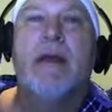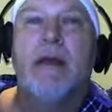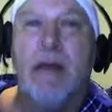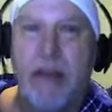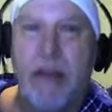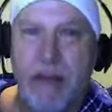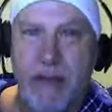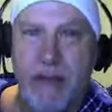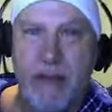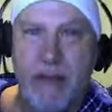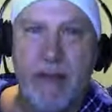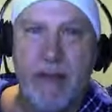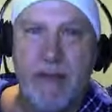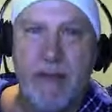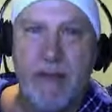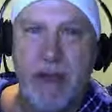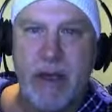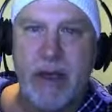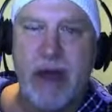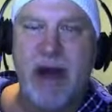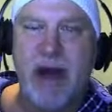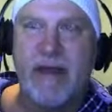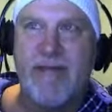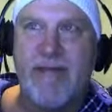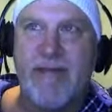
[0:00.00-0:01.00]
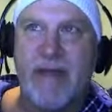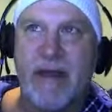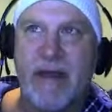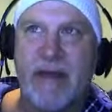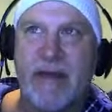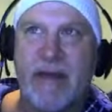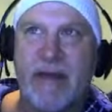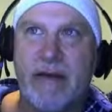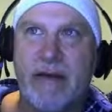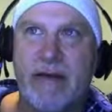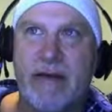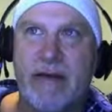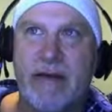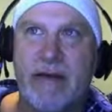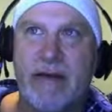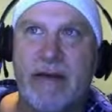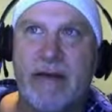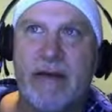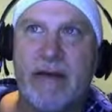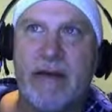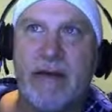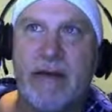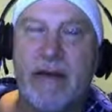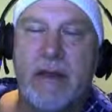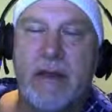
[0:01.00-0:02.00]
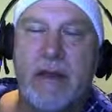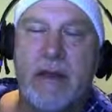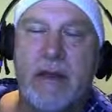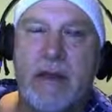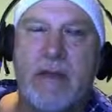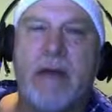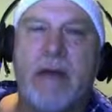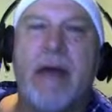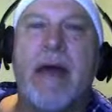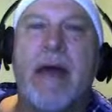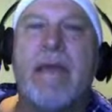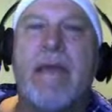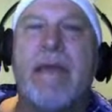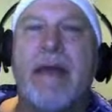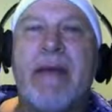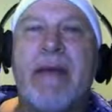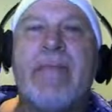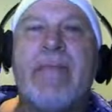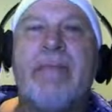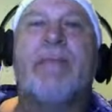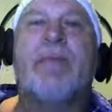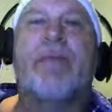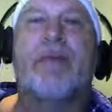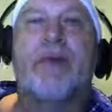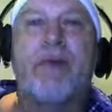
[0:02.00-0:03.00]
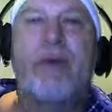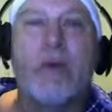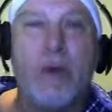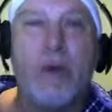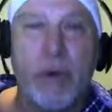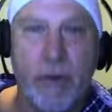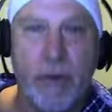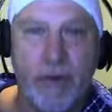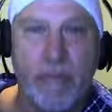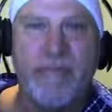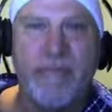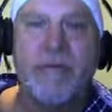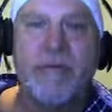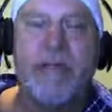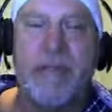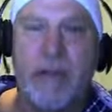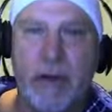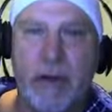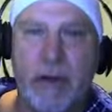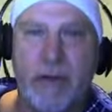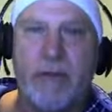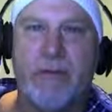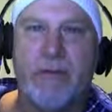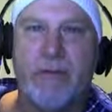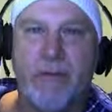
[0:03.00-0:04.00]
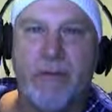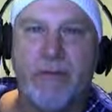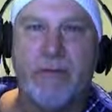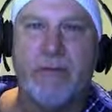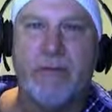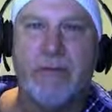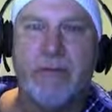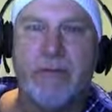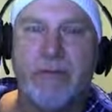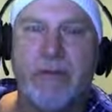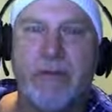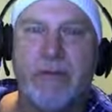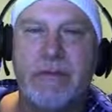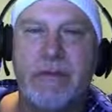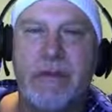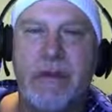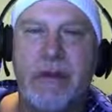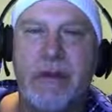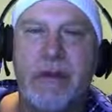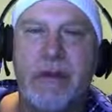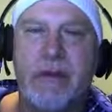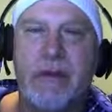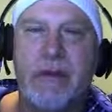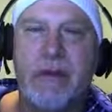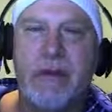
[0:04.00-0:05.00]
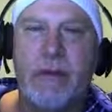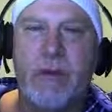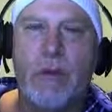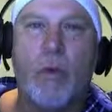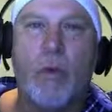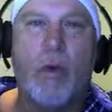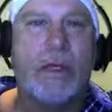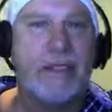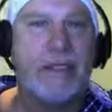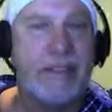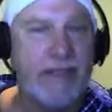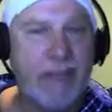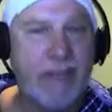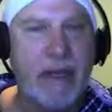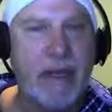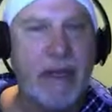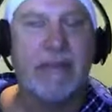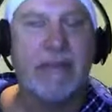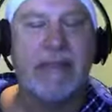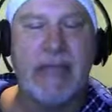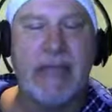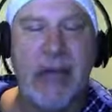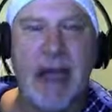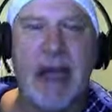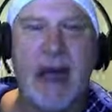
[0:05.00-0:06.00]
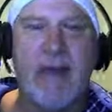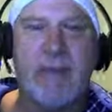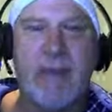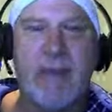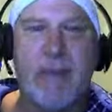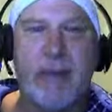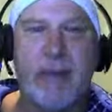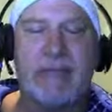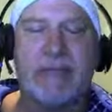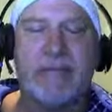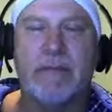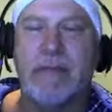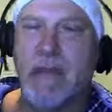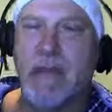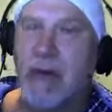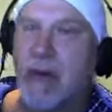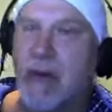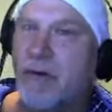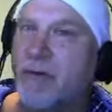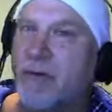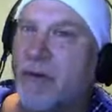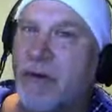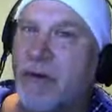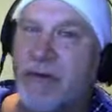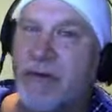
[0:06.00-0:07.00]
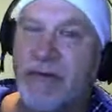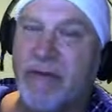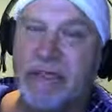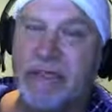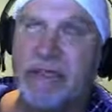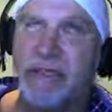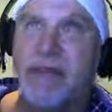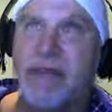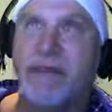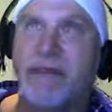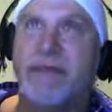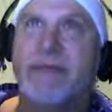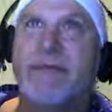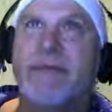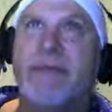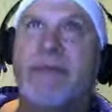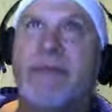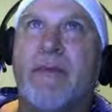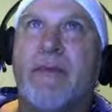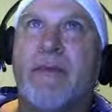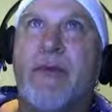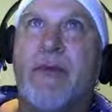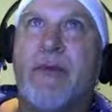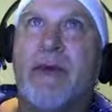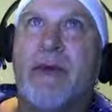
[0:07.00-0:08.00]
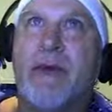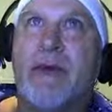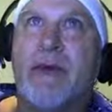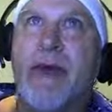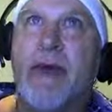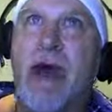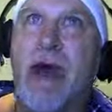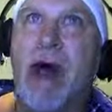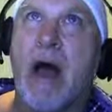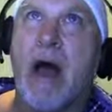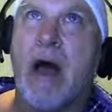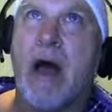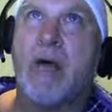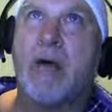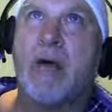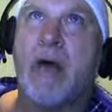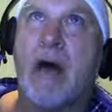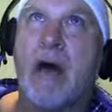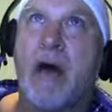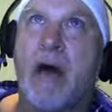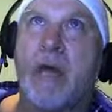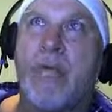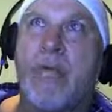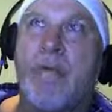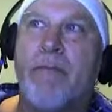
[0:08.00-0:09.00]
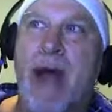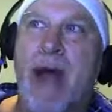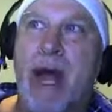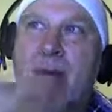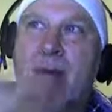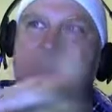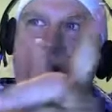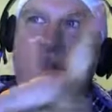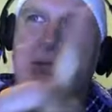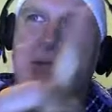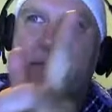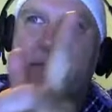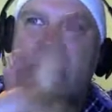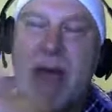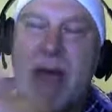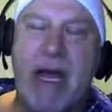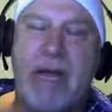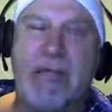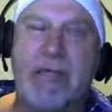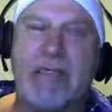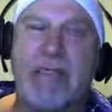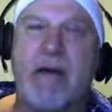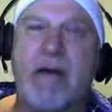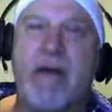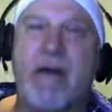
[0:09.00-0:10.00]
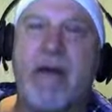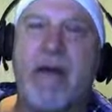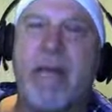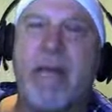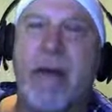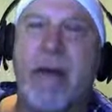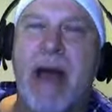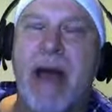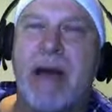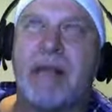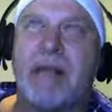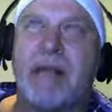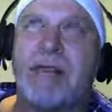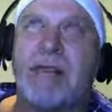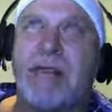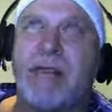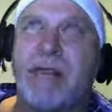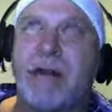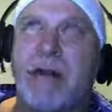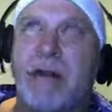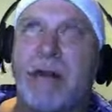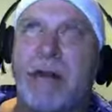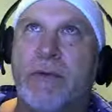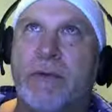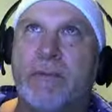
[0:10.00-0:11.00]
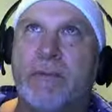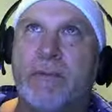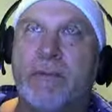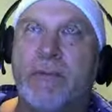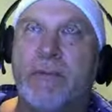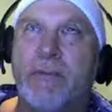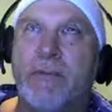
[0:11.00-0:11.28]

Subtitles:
get a cup of coffee. Let me prove to you what's about to happen. I'll prove it to you. I'll go back to the past. I'll go back to